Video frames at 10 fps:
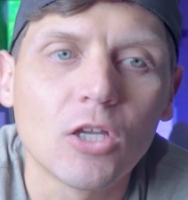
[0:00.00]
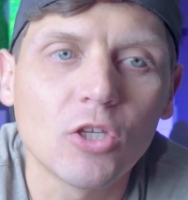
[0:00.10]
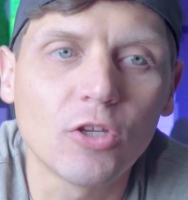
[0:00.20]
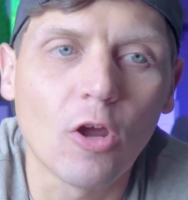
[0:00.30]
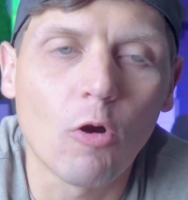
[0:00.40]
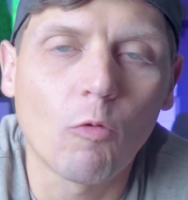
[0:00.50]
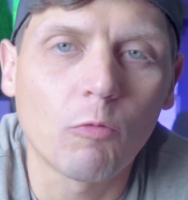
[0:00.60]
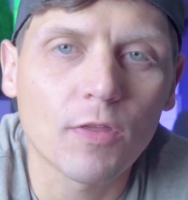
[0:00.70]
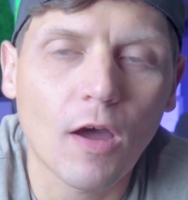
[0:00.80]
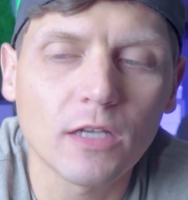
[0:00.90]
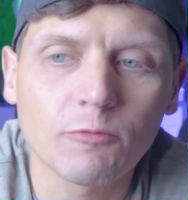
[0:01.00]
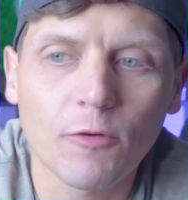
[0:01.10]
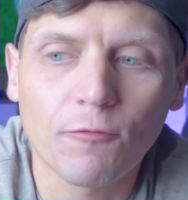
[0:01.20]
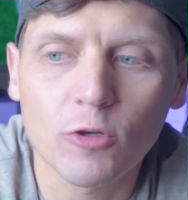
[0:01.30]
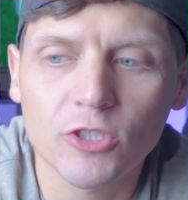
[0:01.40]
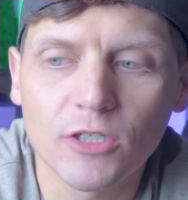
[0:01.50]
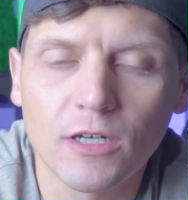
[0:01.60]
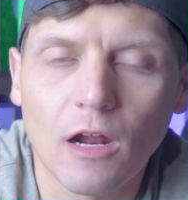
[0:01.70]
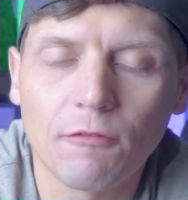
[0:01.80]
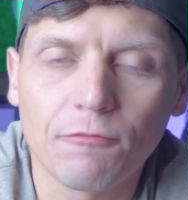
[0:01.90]
you know, with us, we were fortunate
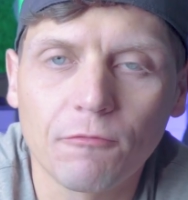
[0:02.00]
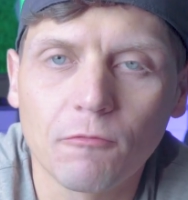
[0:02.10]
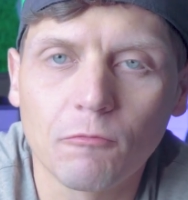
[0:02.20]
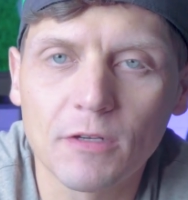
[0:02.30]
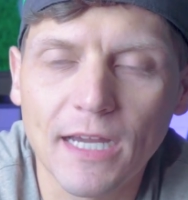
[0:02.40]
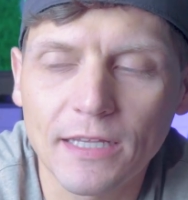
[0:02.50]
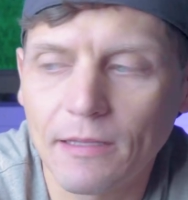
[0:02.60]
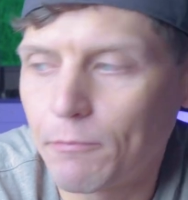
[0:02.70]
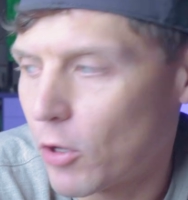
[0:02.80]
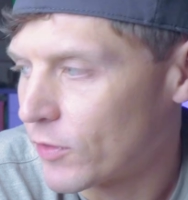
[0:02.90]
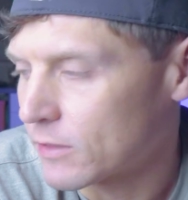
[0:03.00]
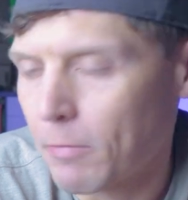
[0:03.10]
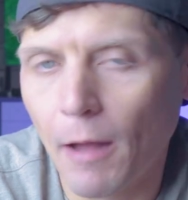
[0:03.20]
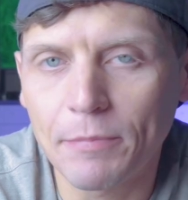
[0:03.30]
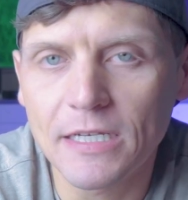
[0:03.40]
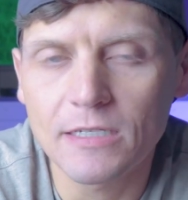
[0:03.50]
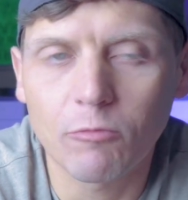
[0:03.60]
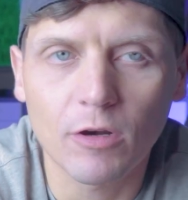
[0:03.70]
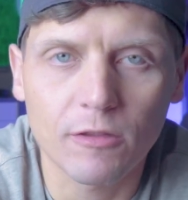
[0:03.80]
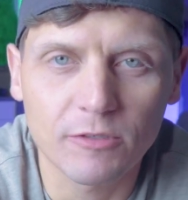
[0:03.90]
enough, we got them both as puppies.
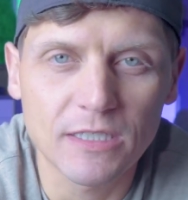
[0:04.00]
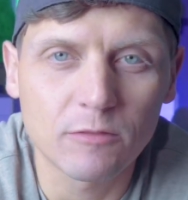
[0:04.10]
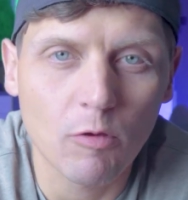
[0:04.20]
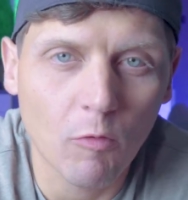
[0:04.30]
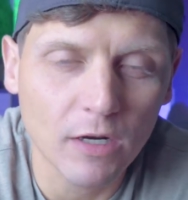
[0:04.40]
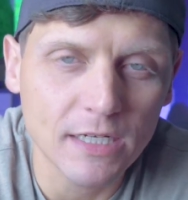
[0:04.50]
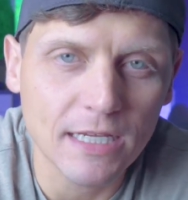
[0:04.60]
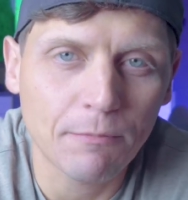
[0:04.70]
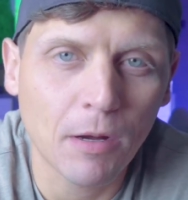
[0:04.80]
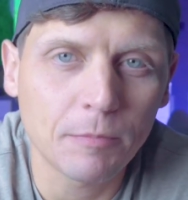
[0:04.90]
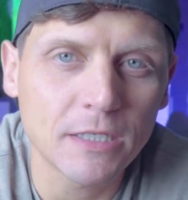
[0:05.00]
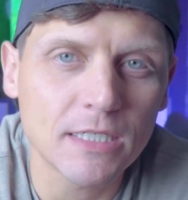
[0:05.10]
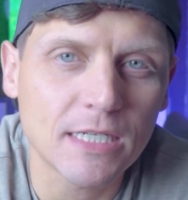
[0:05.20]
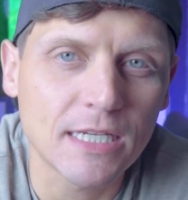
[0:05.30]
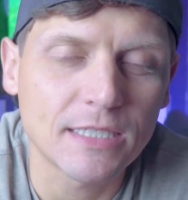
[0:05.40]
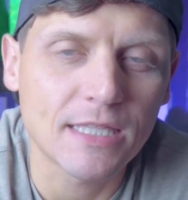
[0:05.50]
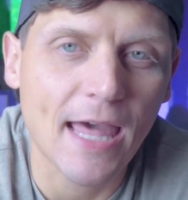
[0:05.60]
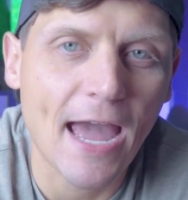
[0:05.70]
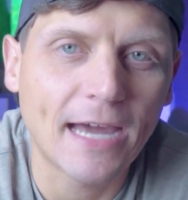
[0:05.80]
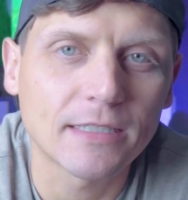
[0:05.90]
One of the reasons we wanted to get puppies is
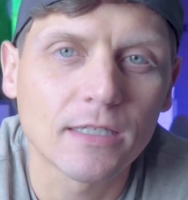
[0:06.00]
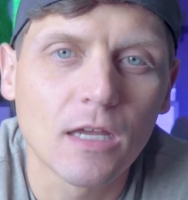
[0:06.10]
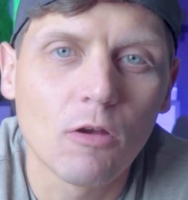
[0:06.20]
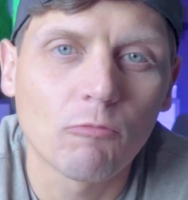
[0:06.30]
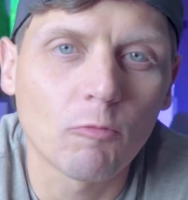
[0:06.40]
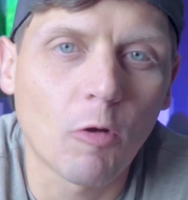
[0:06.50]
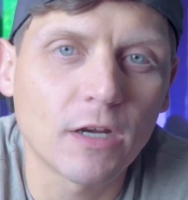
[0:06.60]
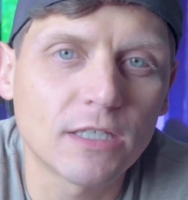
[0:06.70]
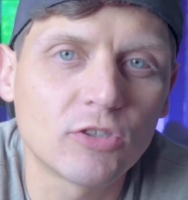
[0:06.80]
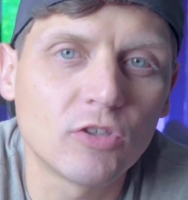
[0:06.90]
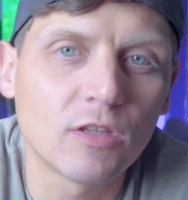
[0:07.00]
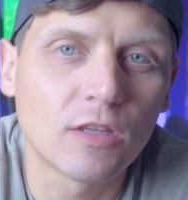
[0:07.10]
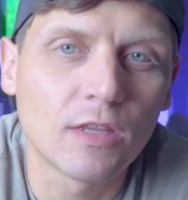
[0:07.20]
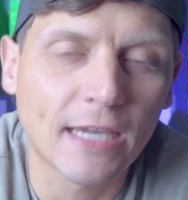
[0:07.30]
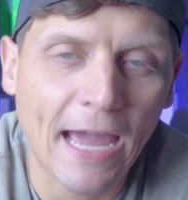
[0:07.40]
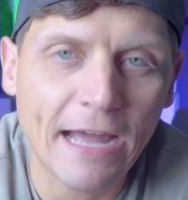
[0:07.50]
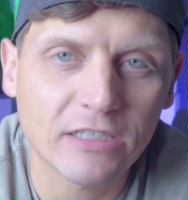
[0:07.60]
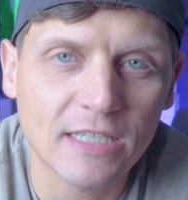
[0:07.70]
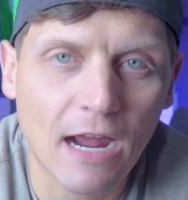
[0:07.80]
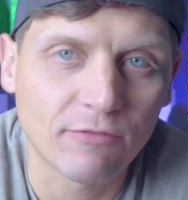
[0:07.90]
that we wanted the
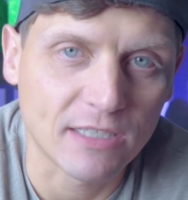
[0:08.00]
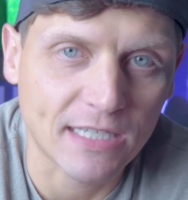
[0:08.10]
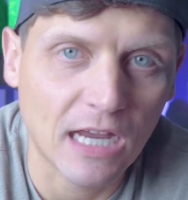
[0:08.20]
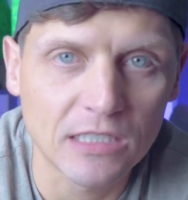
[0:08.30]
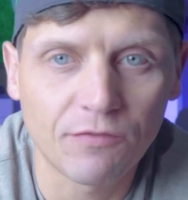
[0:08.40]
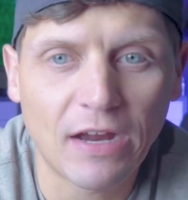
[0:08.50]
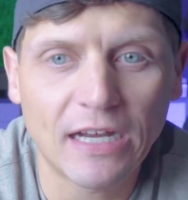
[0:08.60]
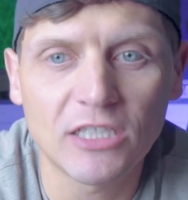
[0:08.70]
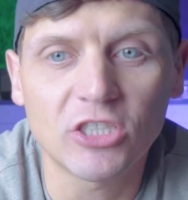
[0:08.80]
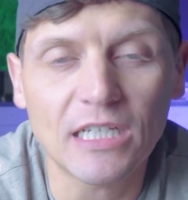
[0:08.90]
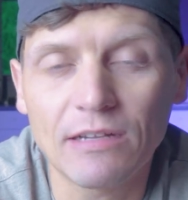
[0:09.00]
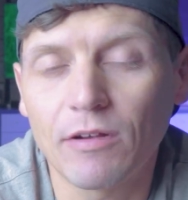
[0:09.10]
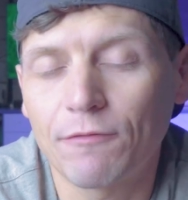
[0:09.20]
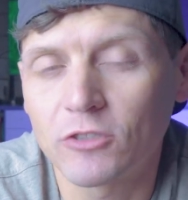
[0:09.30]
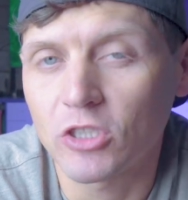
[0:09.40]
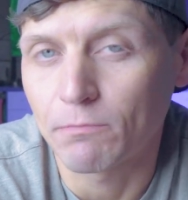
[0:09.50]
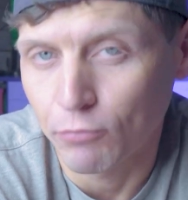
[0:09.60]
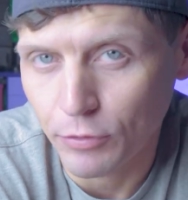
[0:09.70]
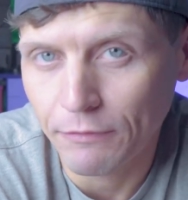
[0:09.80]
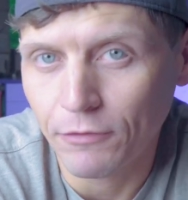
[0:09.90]
cats to have the size advantage, even if just
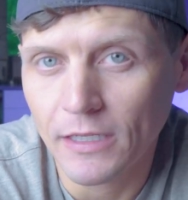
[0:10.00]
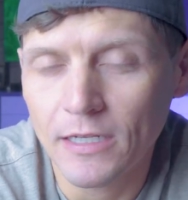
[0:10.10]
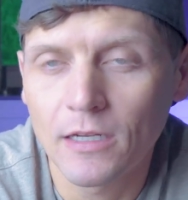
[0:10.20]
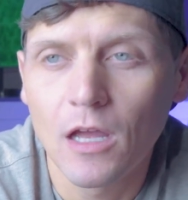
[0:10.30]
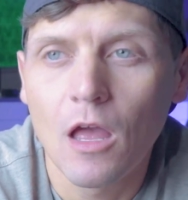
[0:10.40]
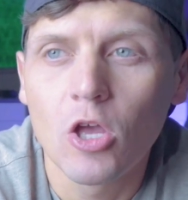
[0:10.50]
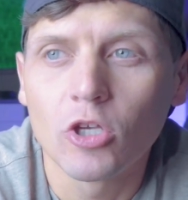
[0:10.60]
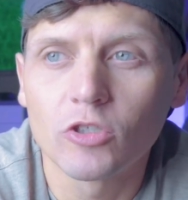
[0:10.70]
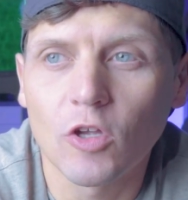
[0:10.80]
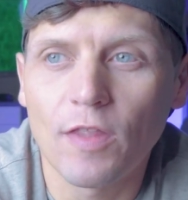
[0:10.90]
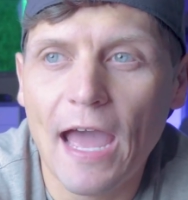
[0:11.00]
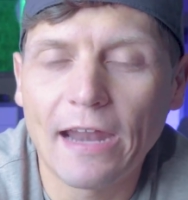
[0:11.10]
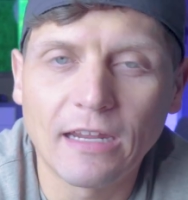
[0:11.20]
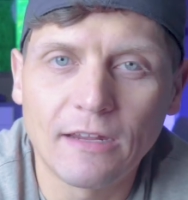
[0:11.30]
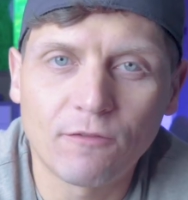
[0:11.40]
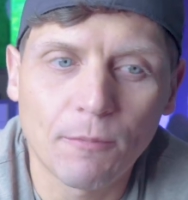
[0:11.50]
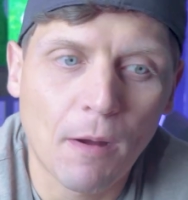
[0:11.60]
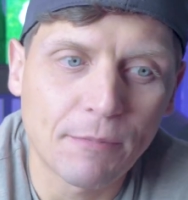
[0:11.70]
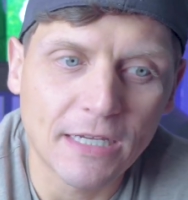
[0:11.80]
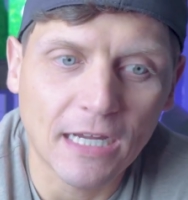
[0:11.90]
briefly, so that if the
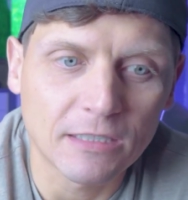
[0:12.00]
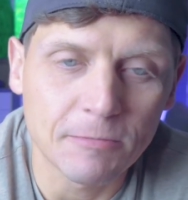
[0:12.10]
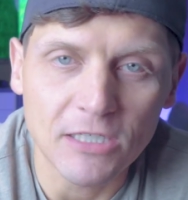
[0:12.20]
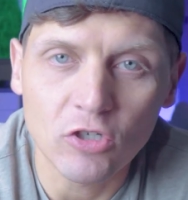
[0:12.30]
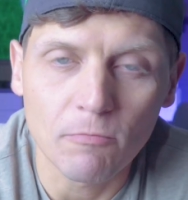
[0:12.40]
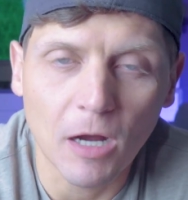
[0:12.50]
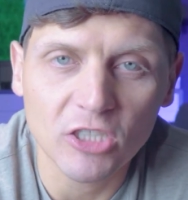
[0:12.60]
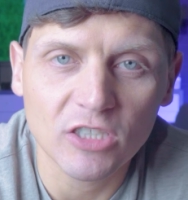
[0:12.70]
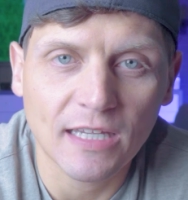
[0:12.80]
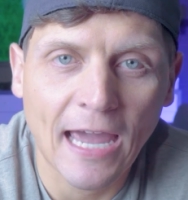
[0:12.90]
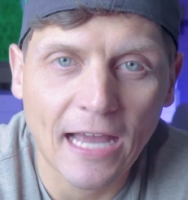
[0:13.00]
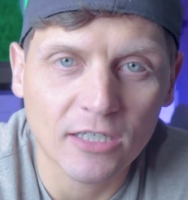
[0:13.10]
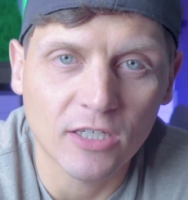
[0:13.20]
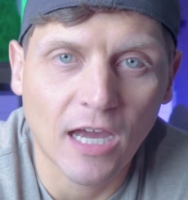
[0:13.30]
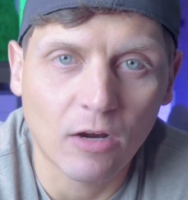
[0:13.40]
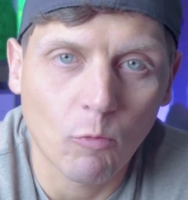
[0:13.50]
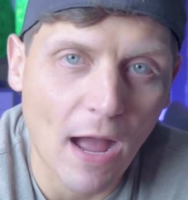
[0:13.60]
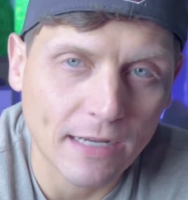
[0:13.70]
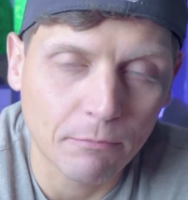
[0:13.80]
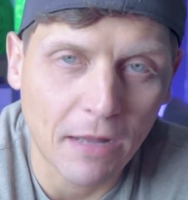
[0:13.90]
puppy got to be too much, the cat could kind of
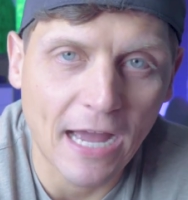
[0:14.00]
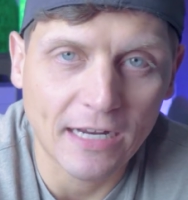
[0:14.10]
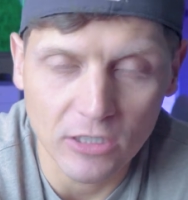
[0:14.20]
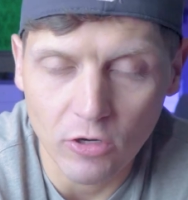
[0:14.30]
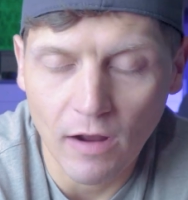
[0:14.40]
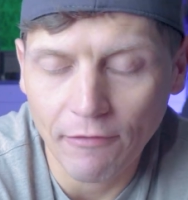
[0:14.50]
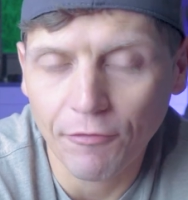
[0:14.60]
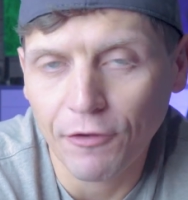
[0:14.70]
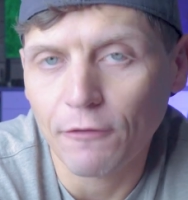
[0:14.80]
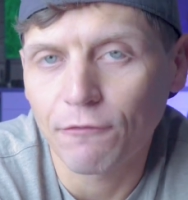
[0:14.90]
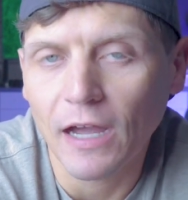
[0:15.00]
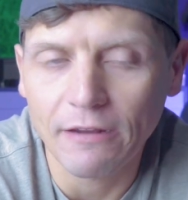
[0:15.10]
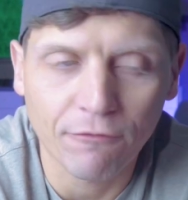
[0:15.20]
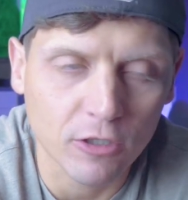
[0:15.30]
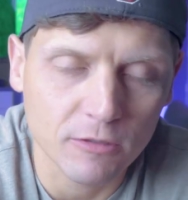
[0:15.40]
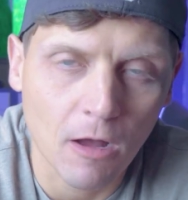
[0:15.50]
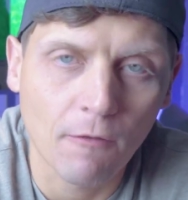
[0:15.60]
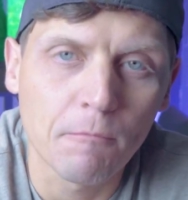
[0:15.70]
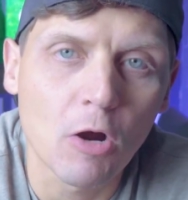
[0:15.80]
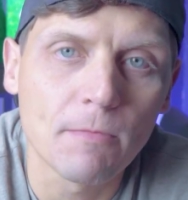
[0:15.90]
whack them back and, you know, have a fair fight for
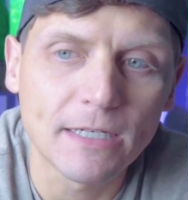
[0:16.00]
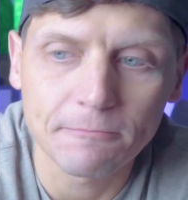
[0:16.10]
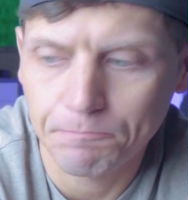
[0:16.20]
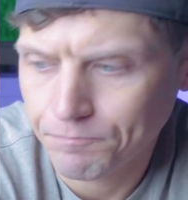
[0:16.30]
a moment.